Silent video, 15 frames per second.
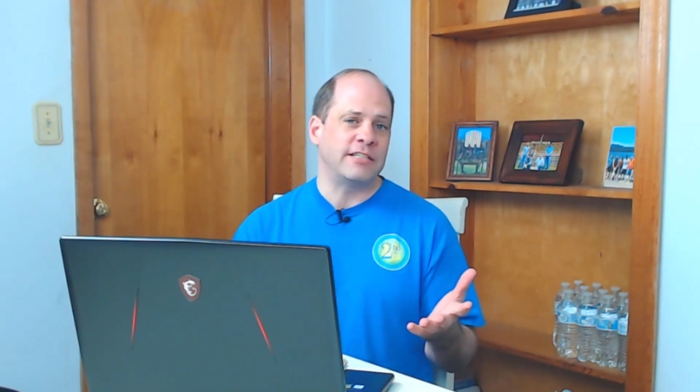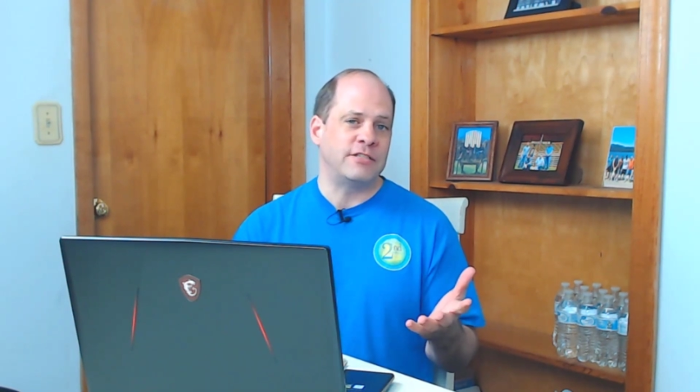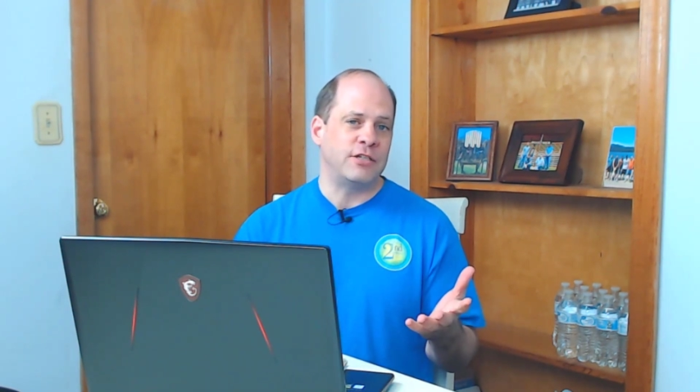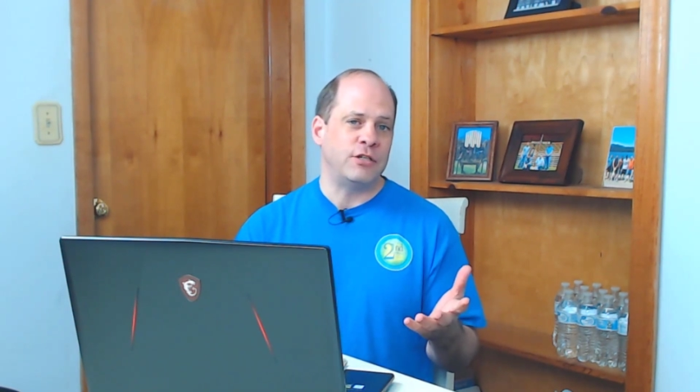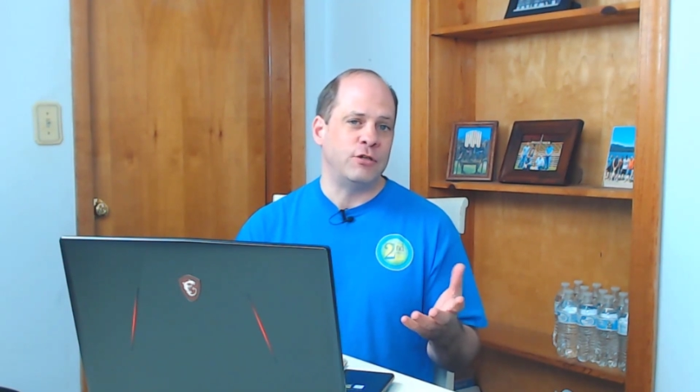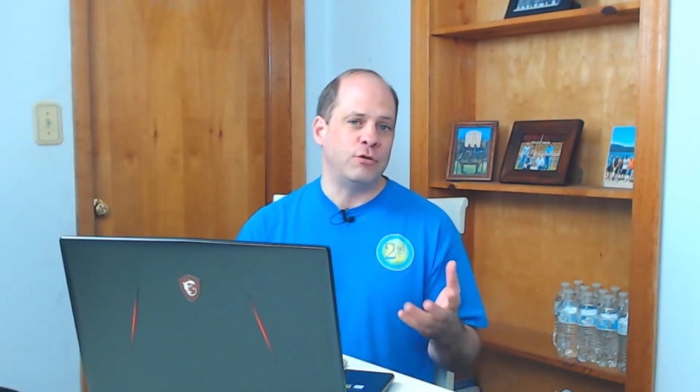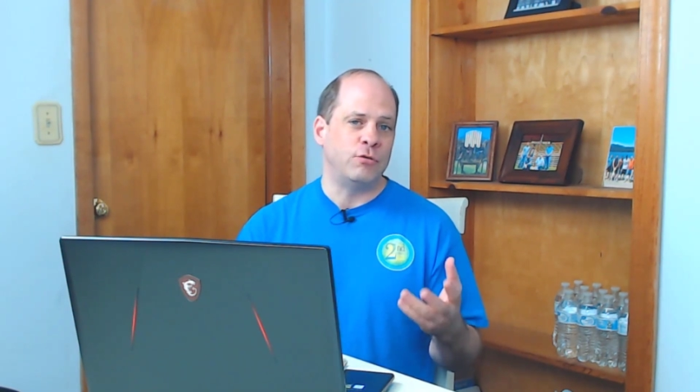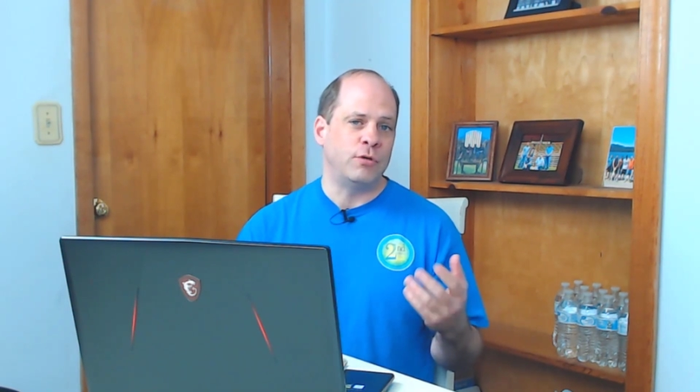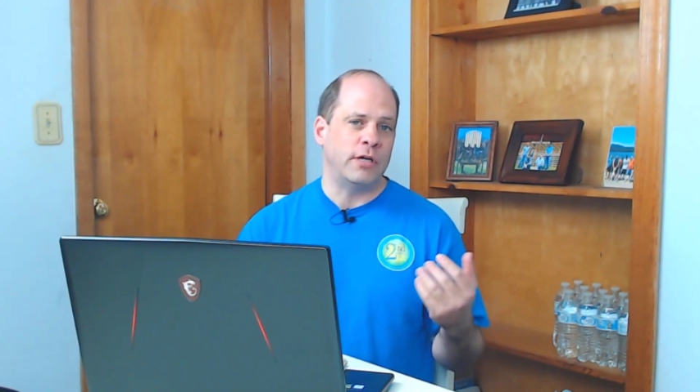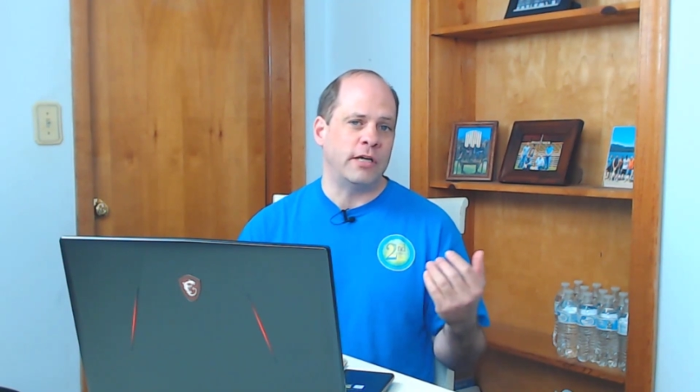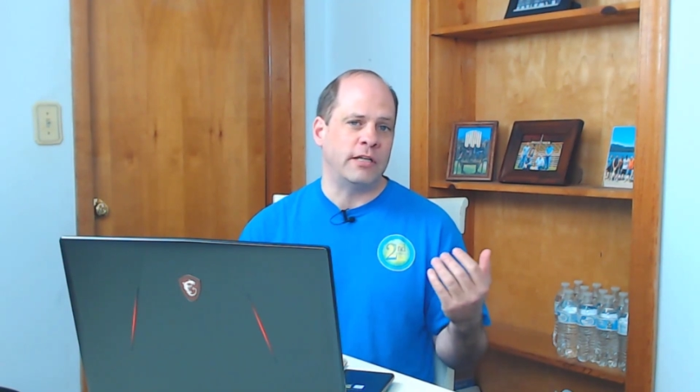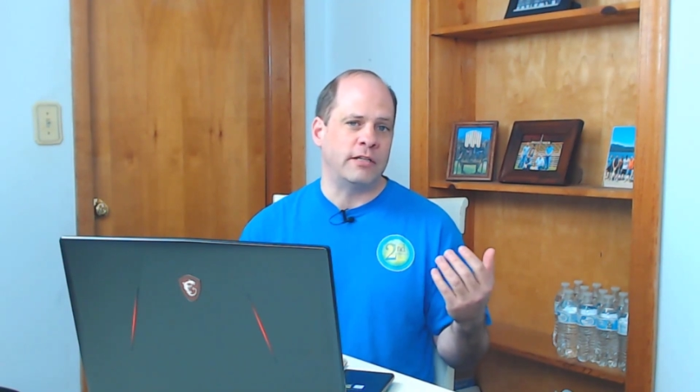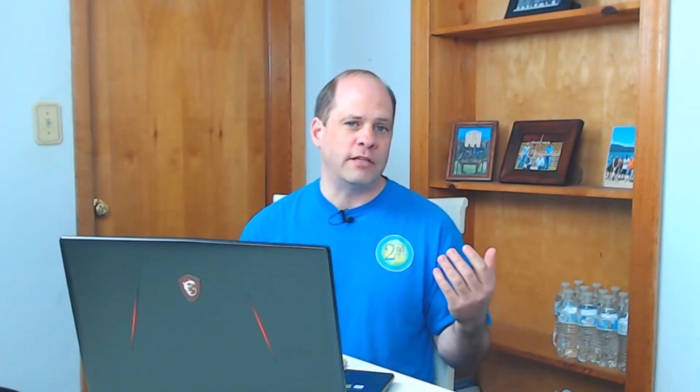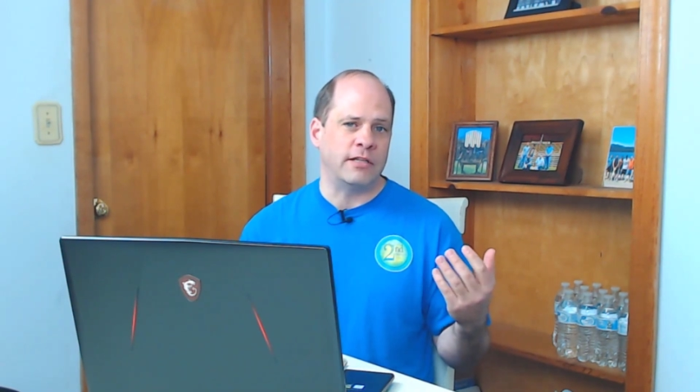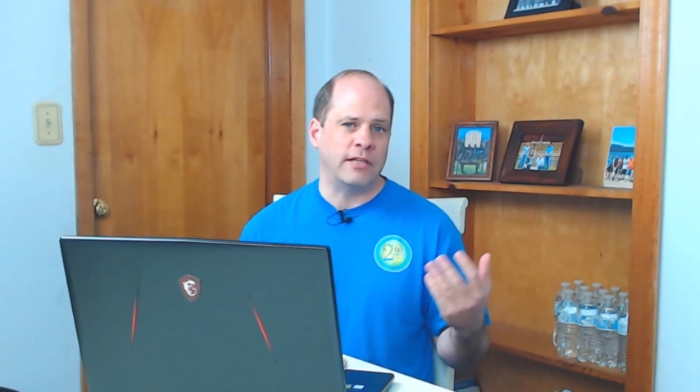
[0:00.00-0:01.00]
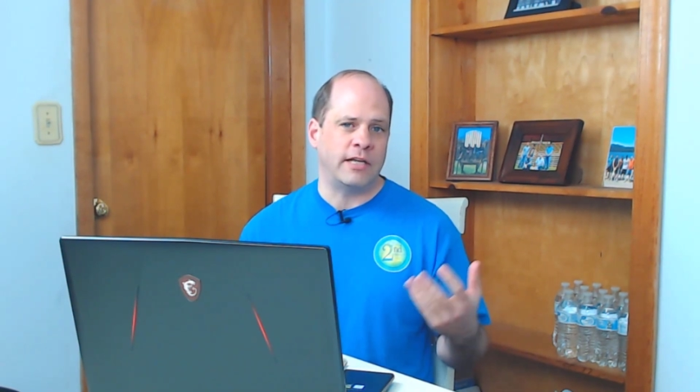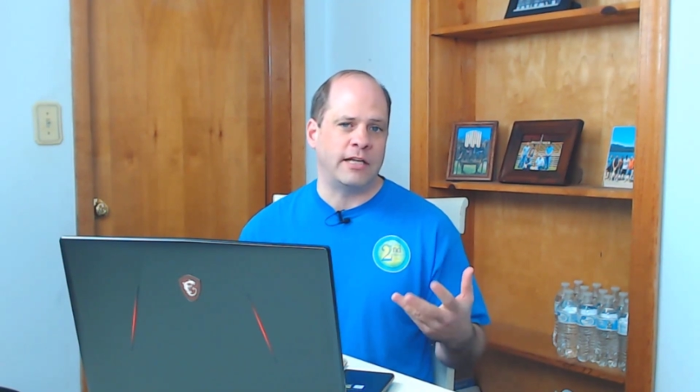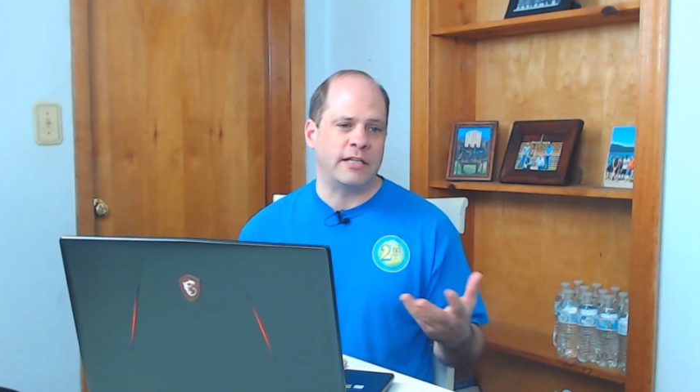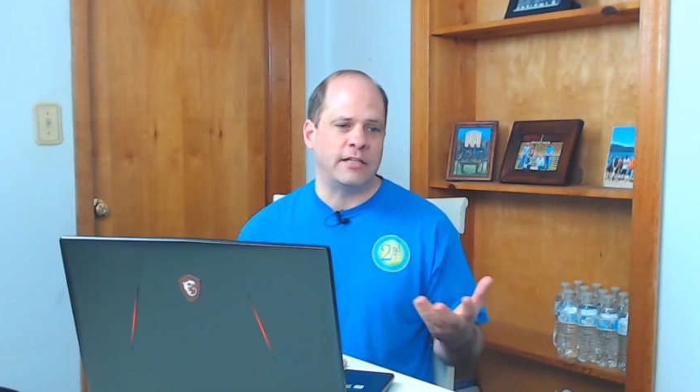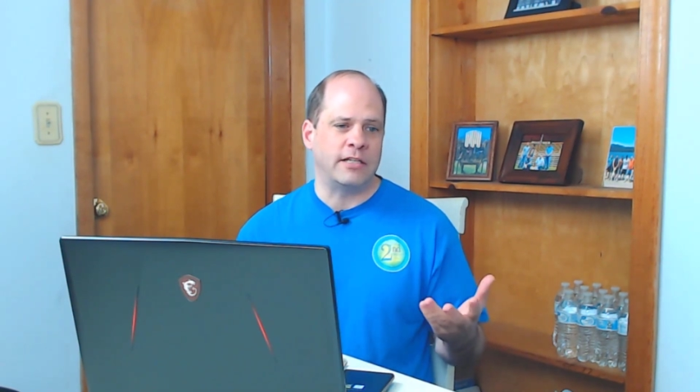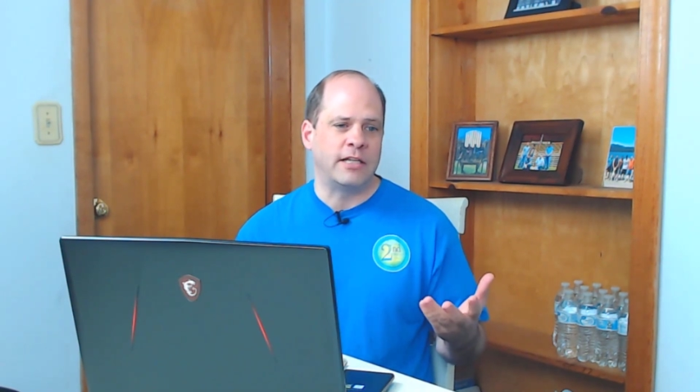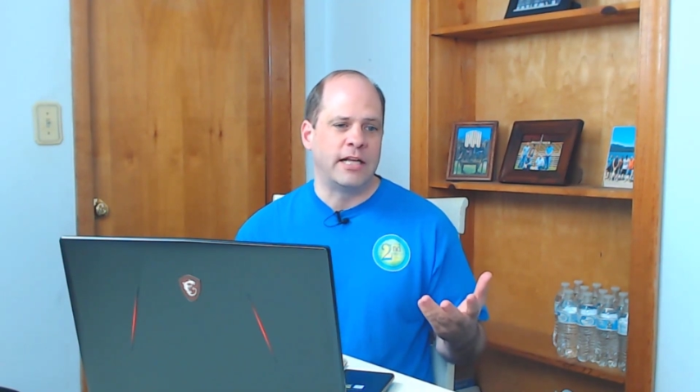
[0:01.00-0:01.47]
to you
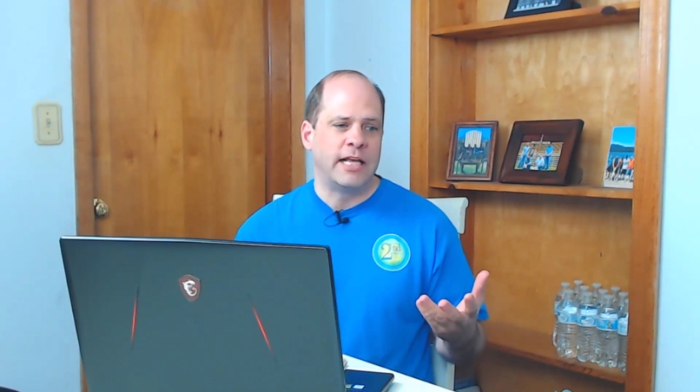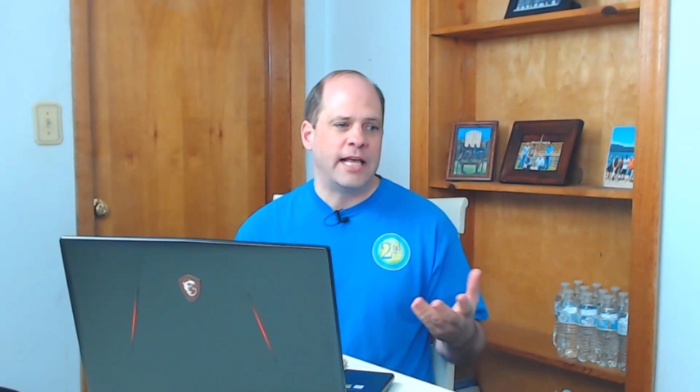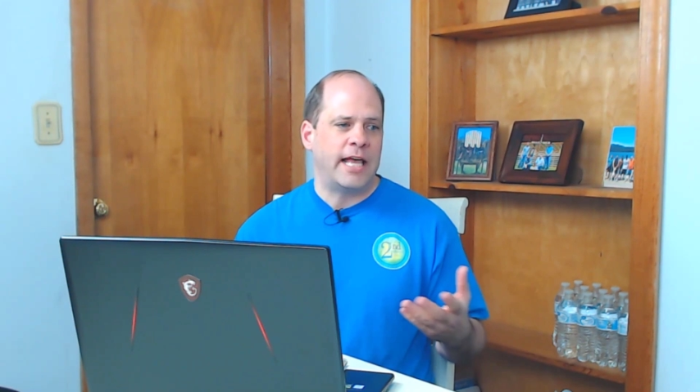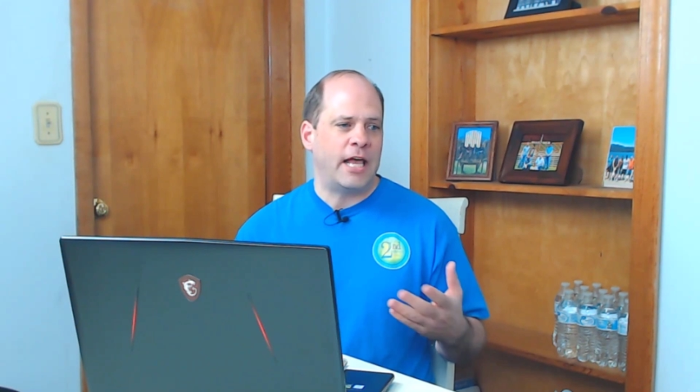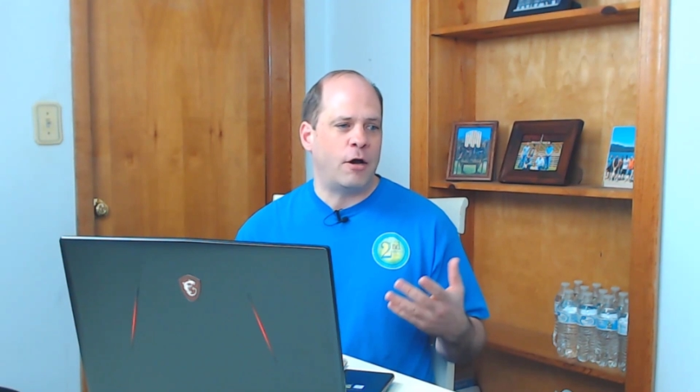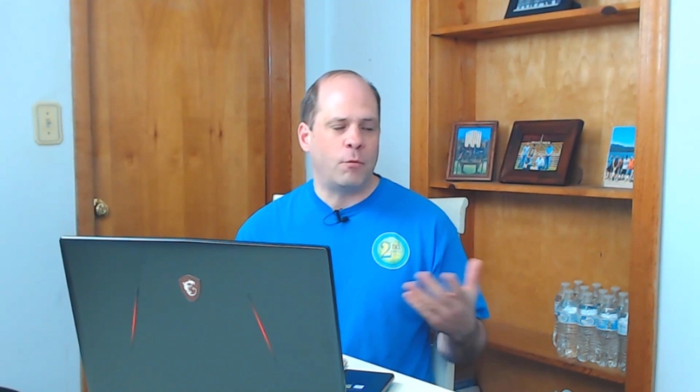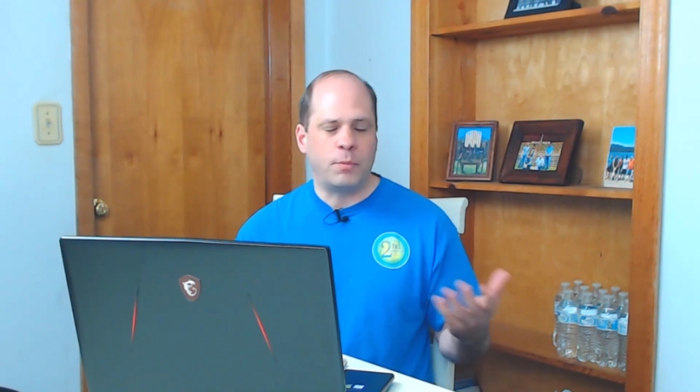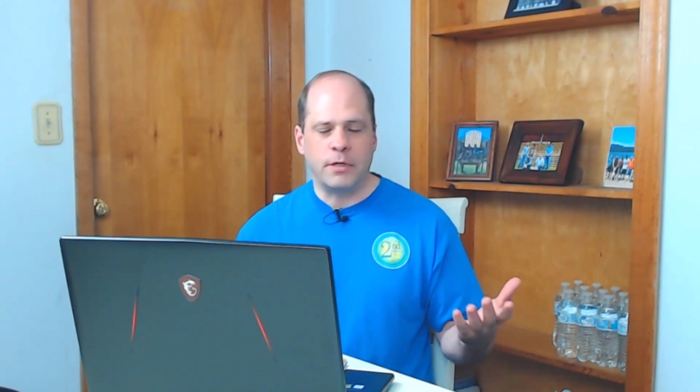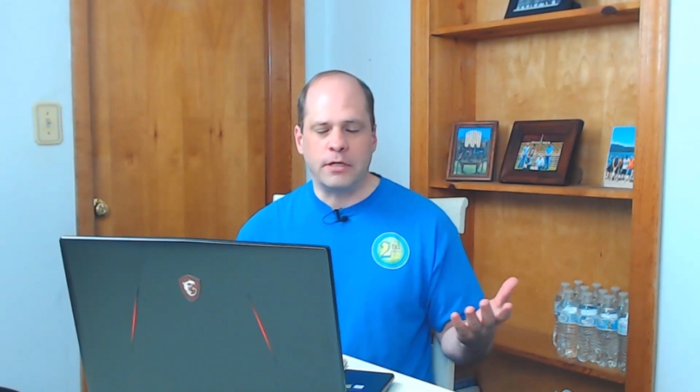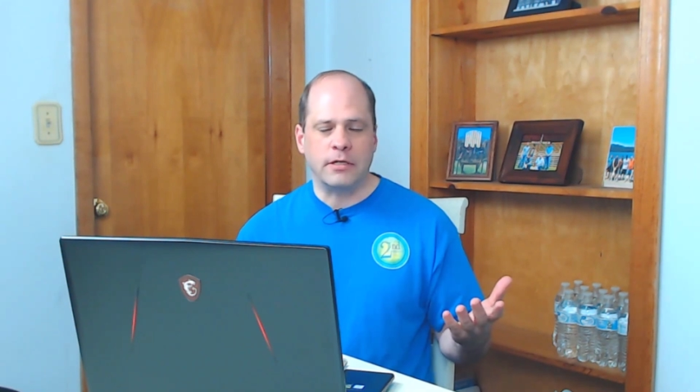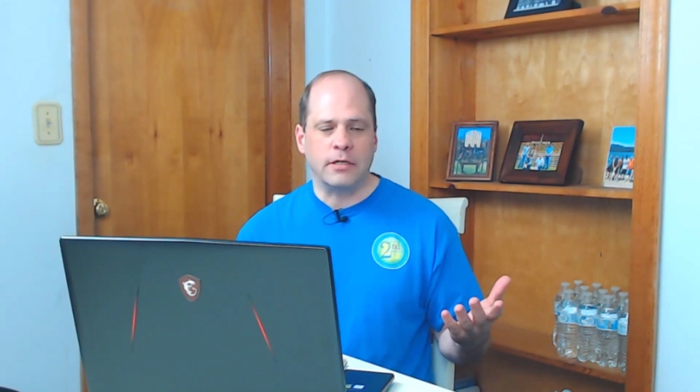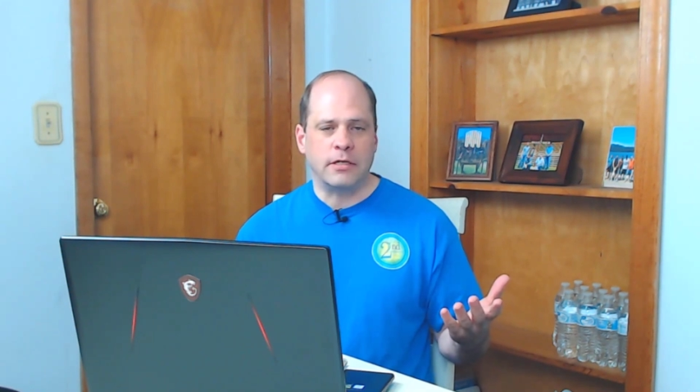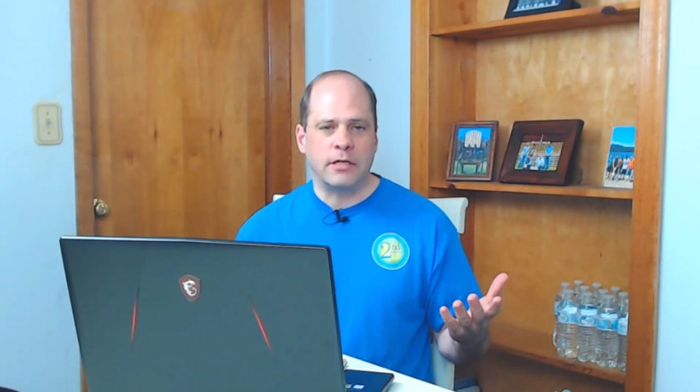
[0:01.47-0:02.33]
and helping.